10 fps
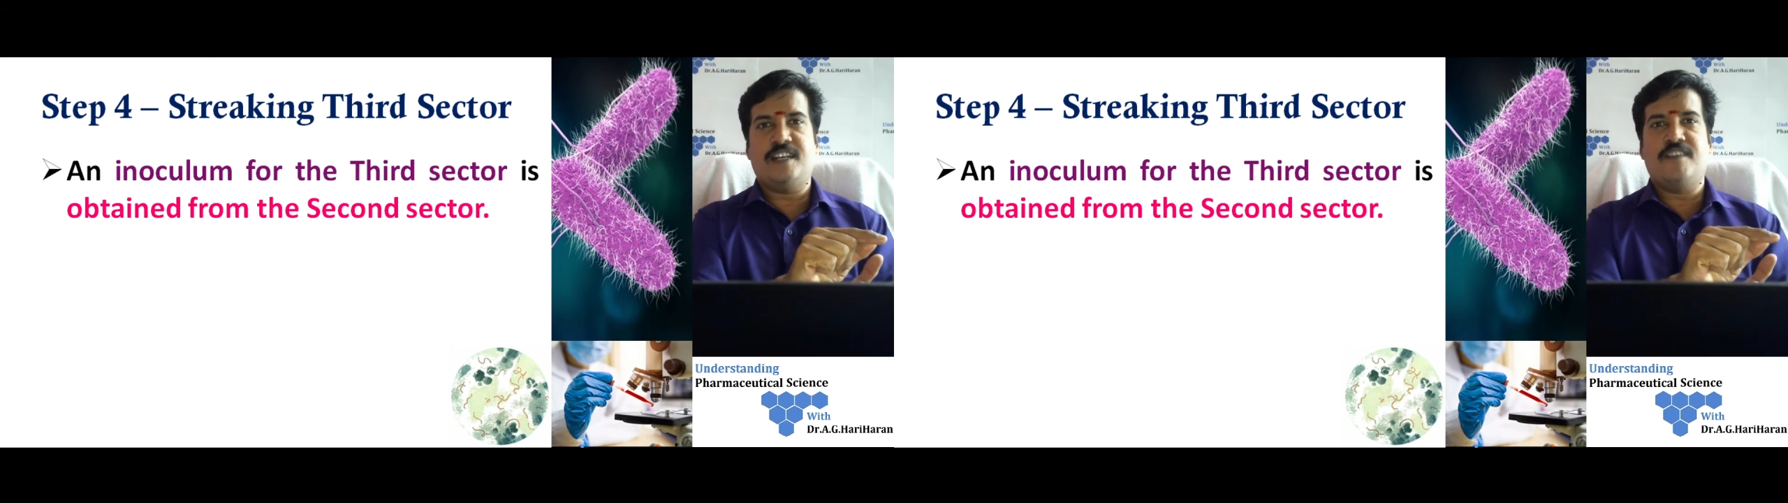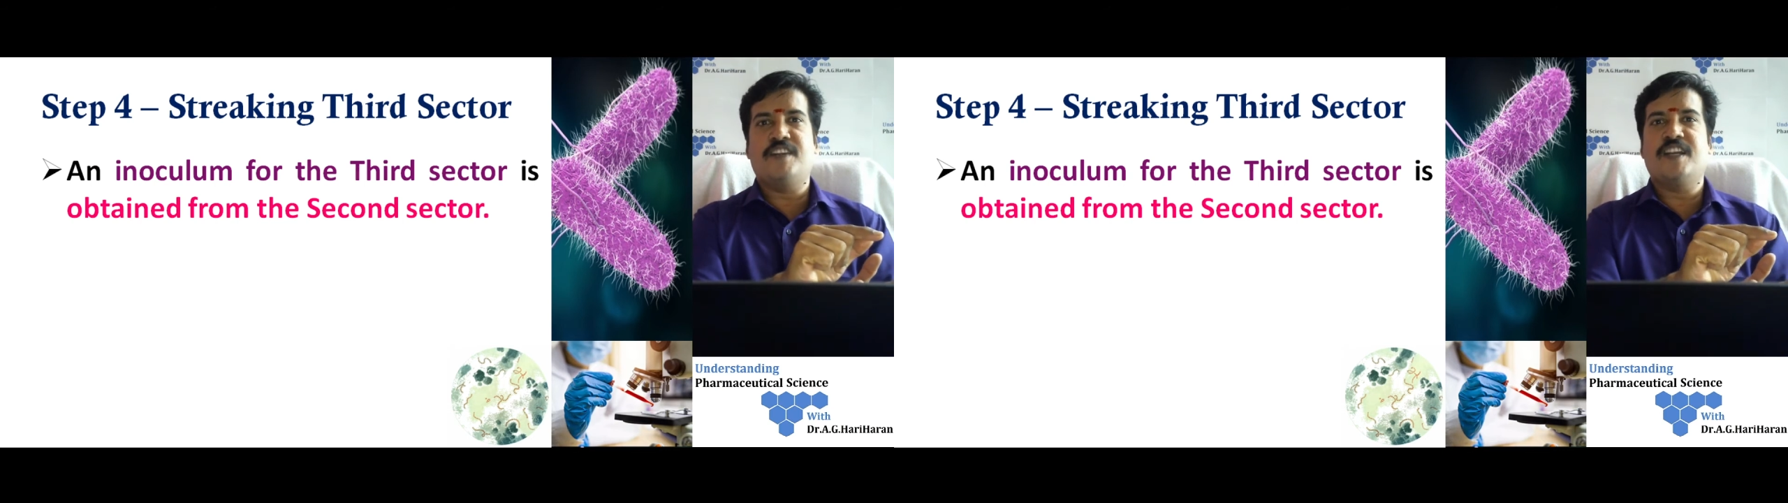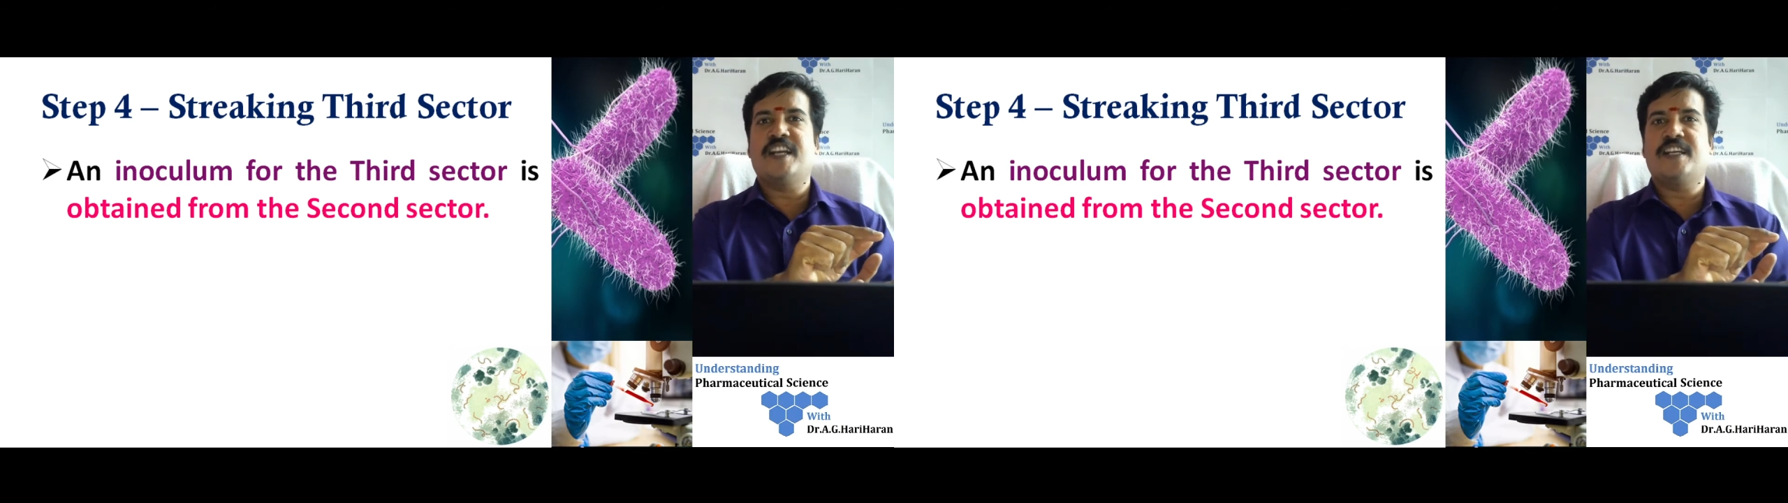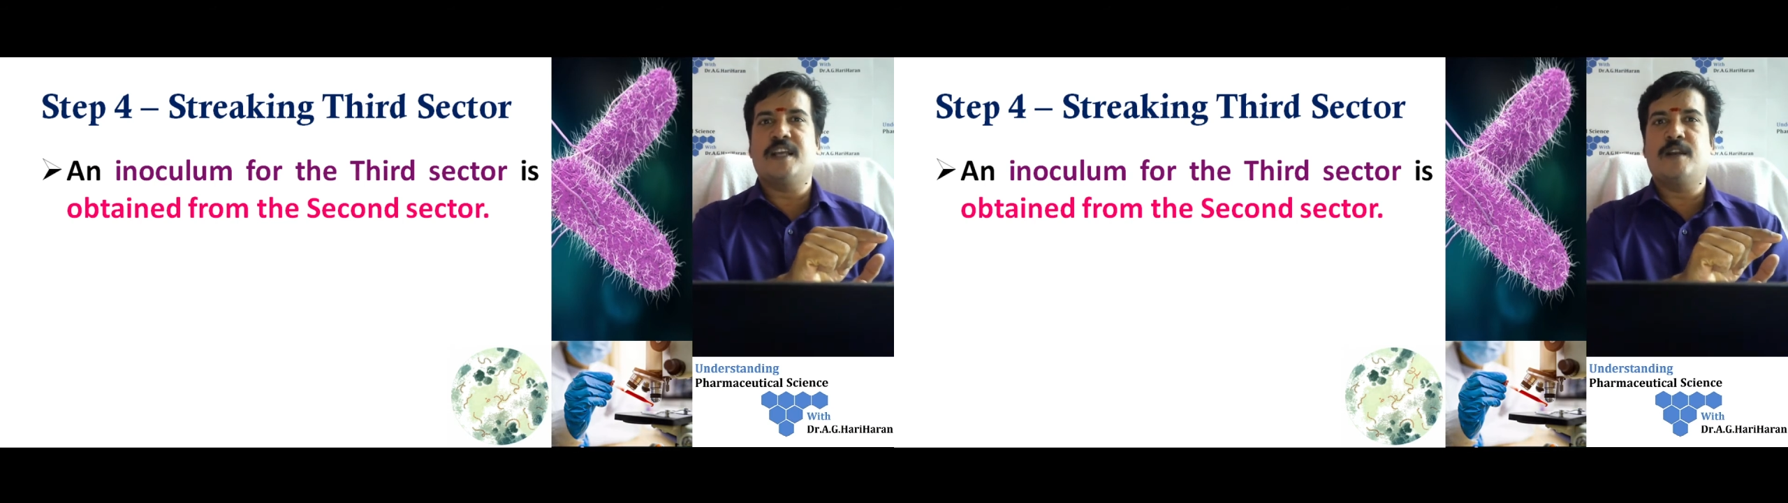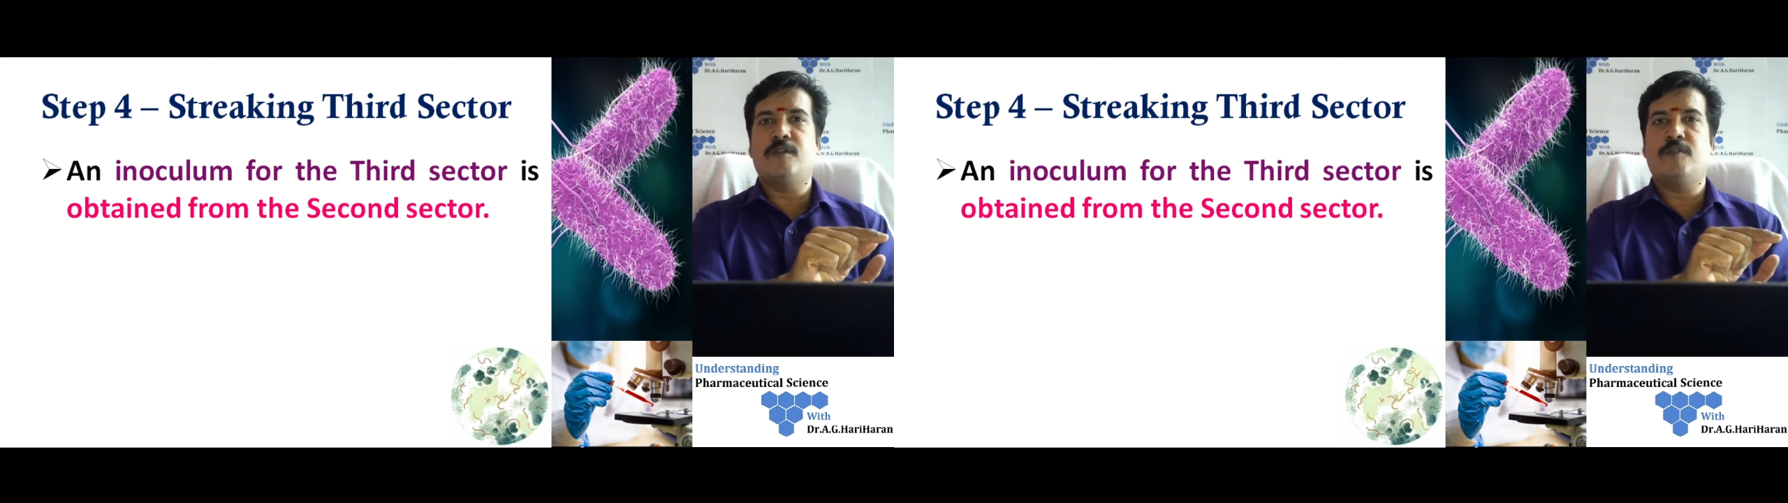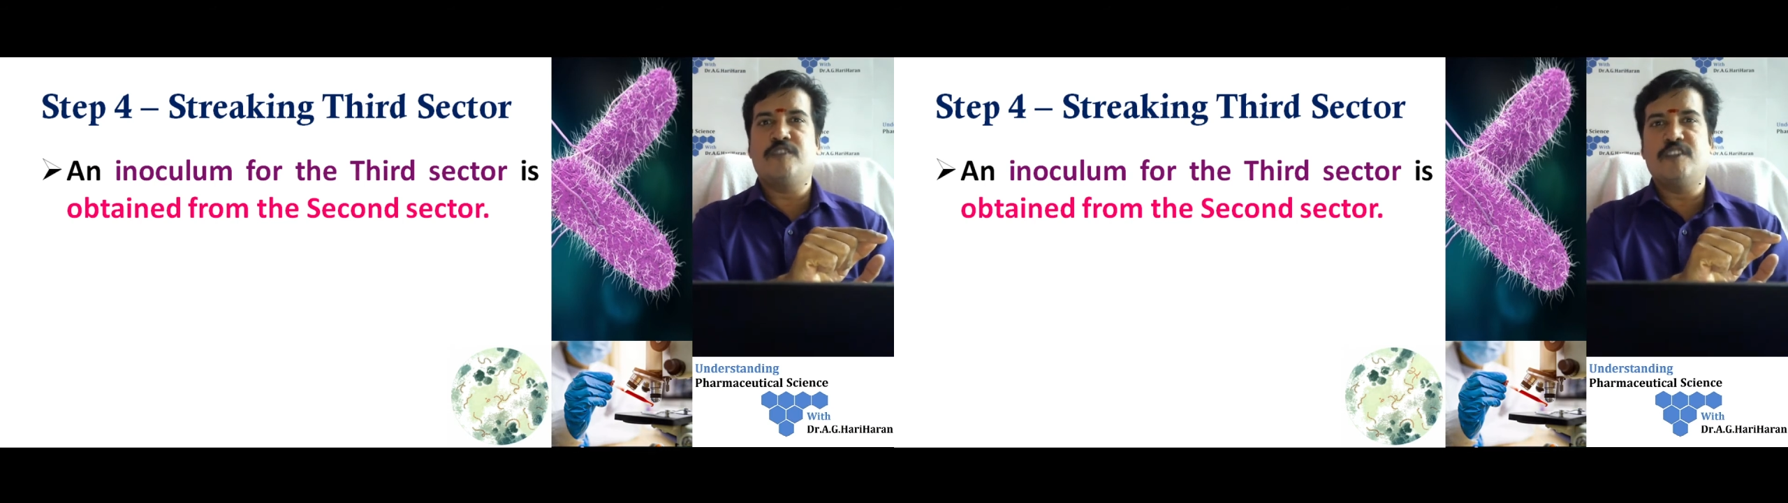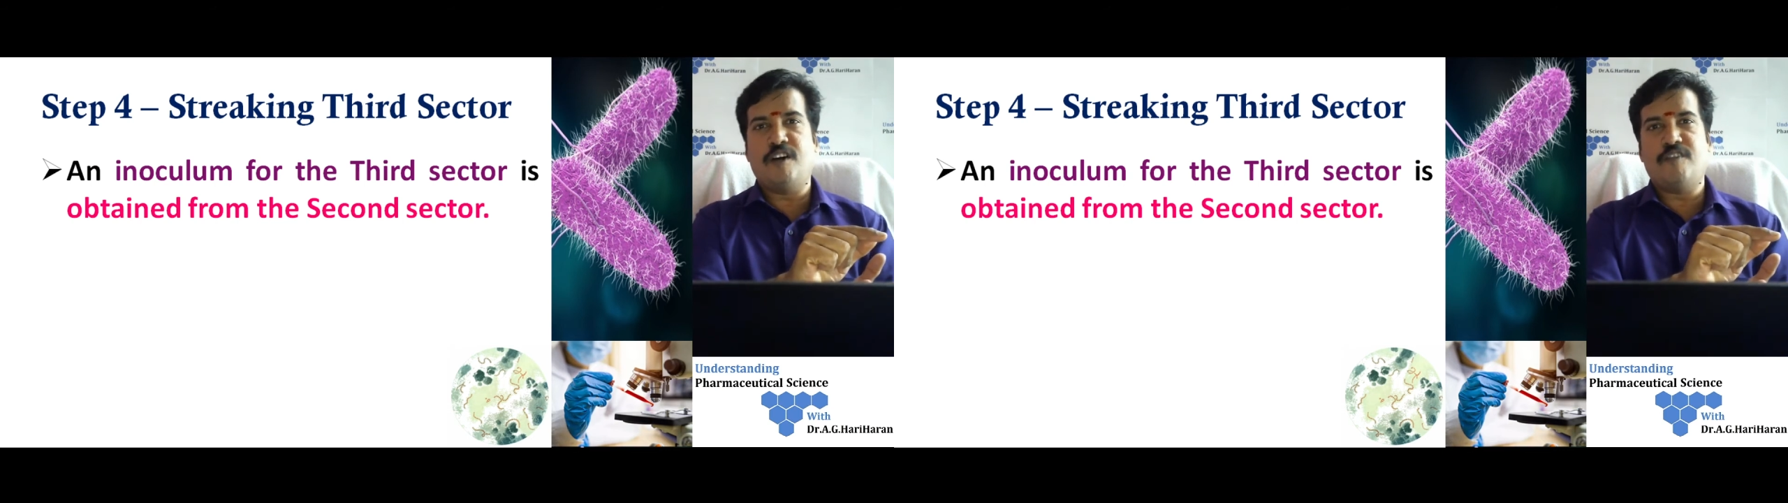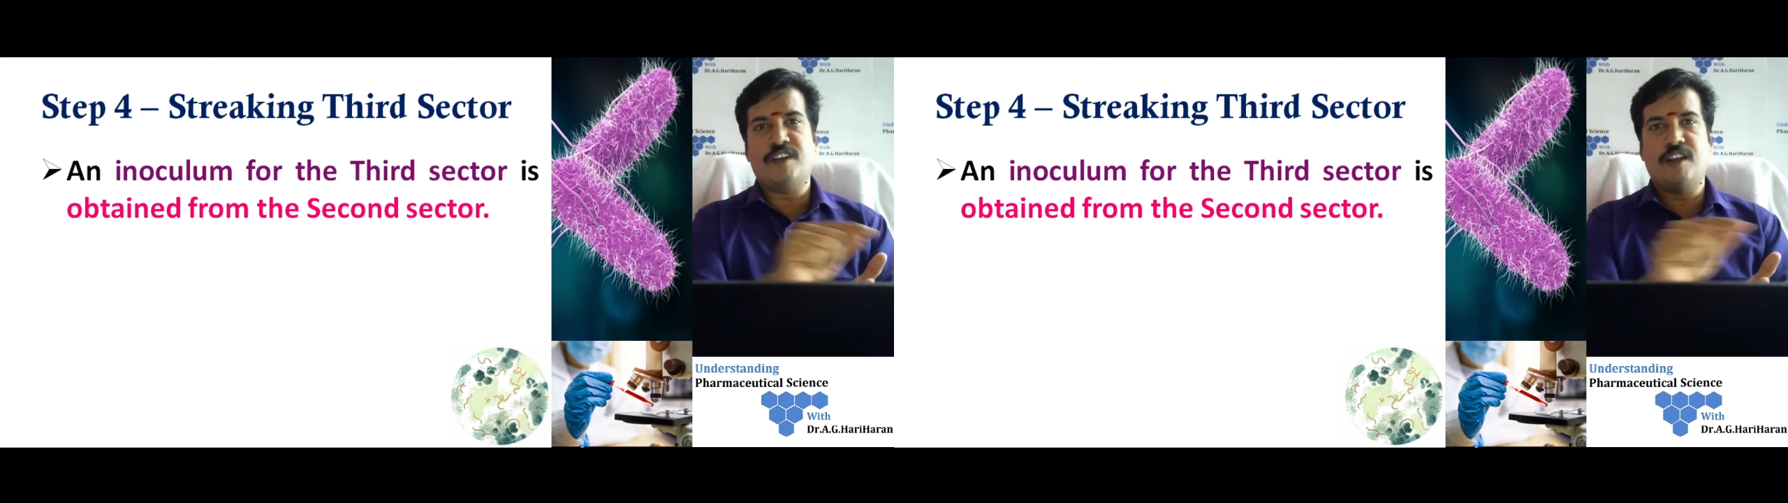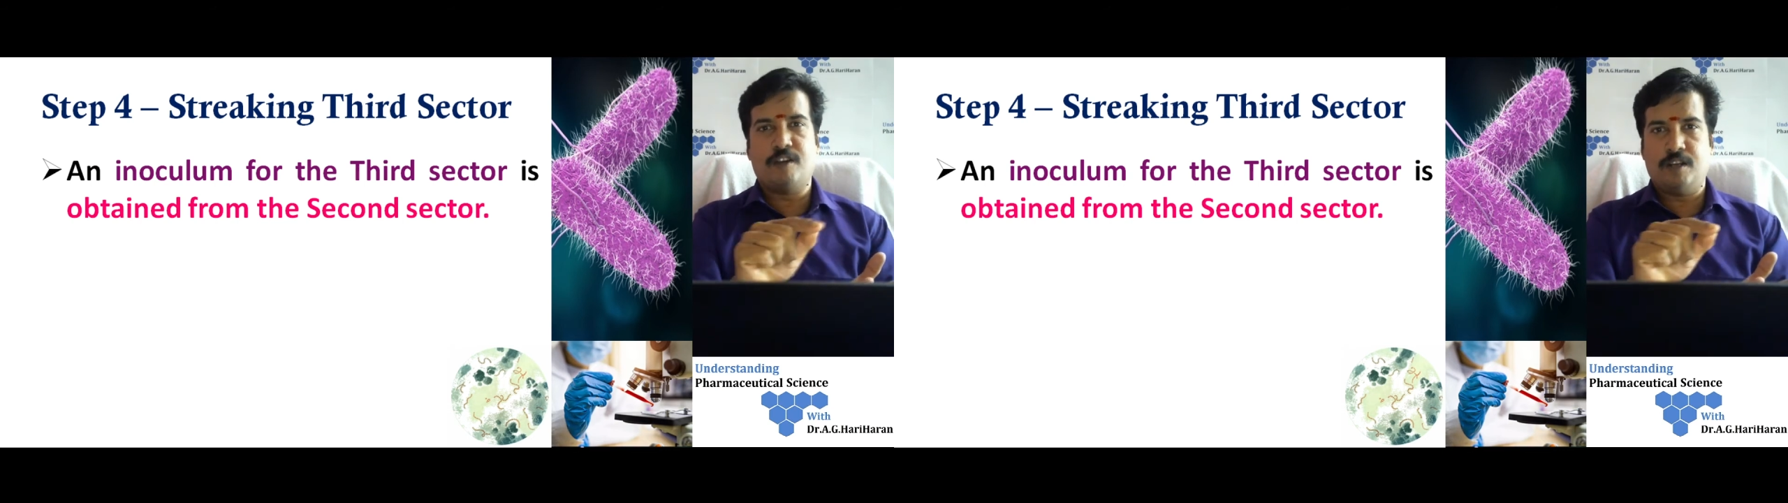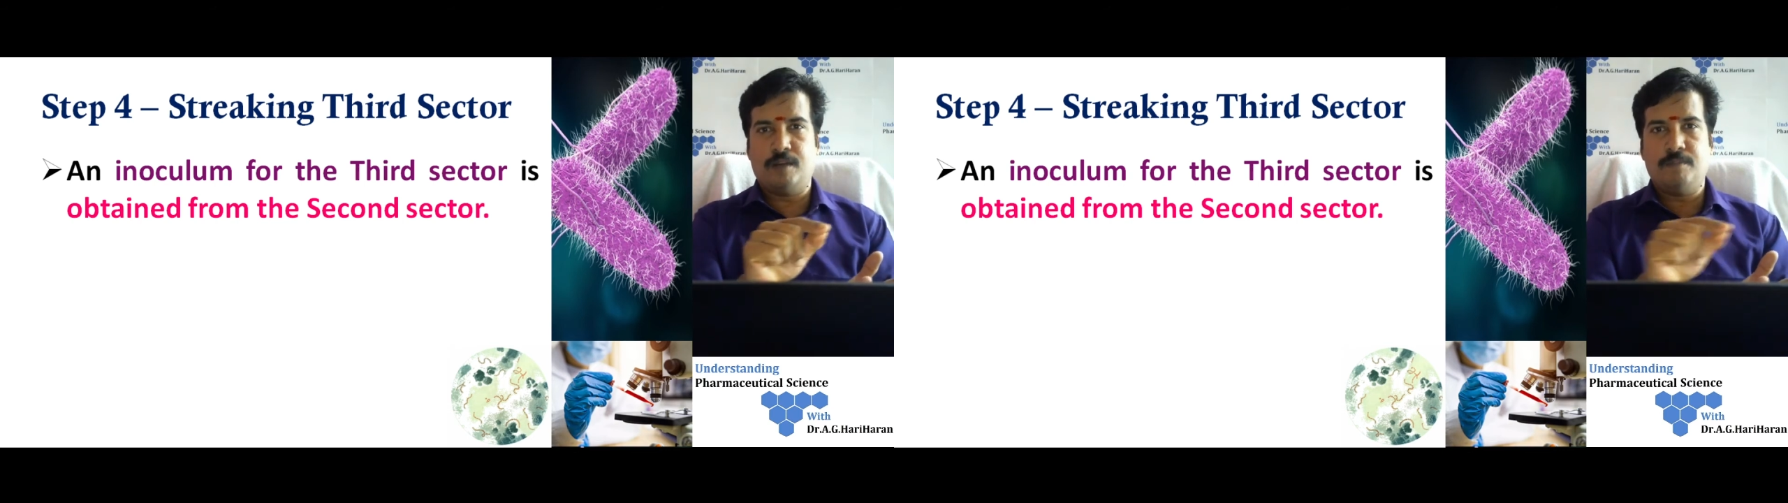We get a loop full of
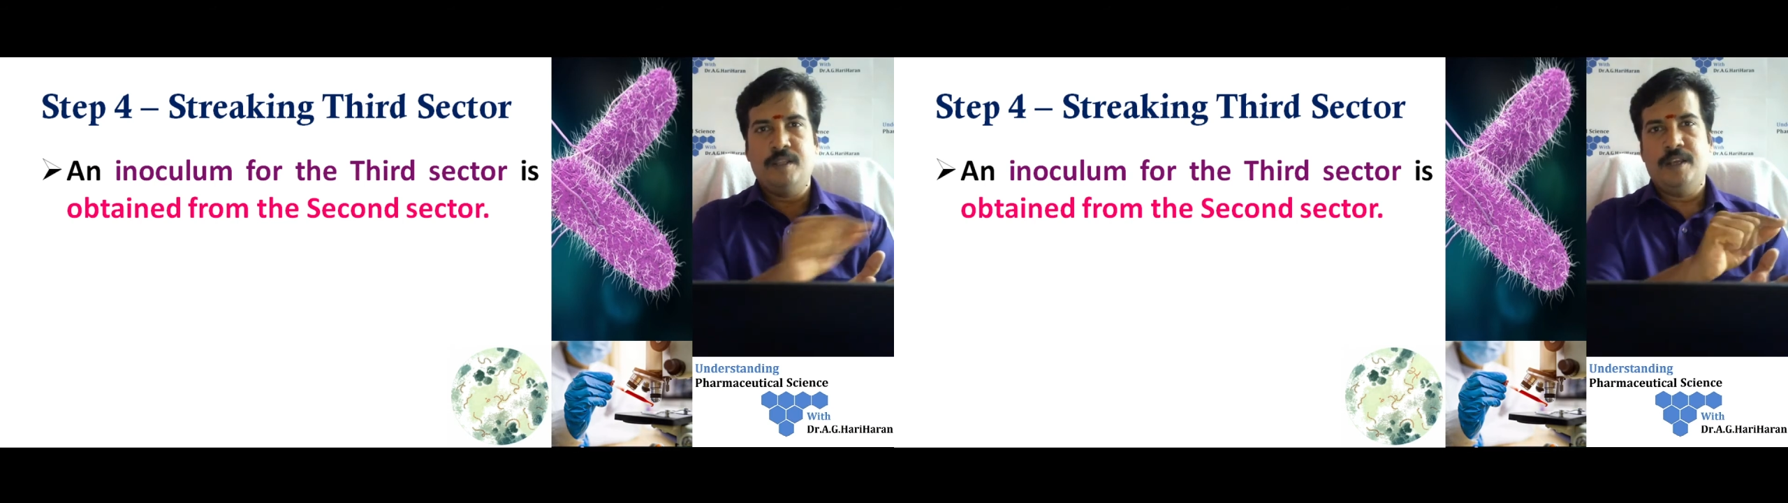inoculum.